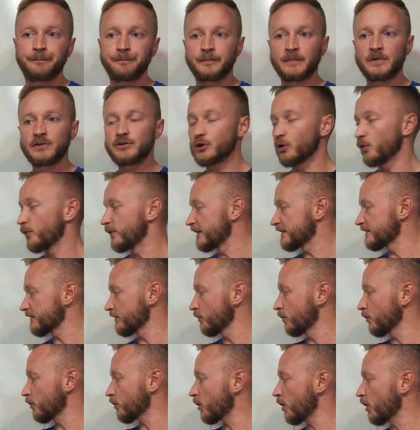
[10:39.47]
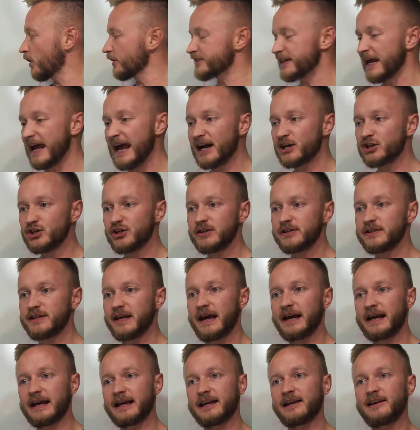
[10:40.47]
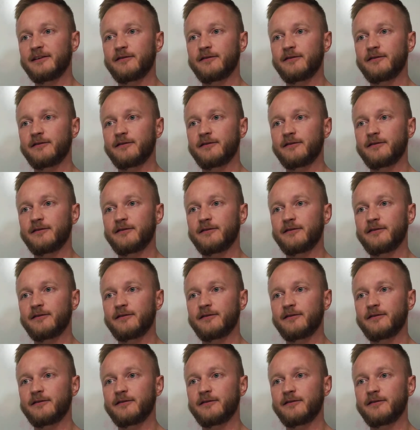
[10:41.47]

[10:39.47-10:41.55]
So these little calls to actions, I can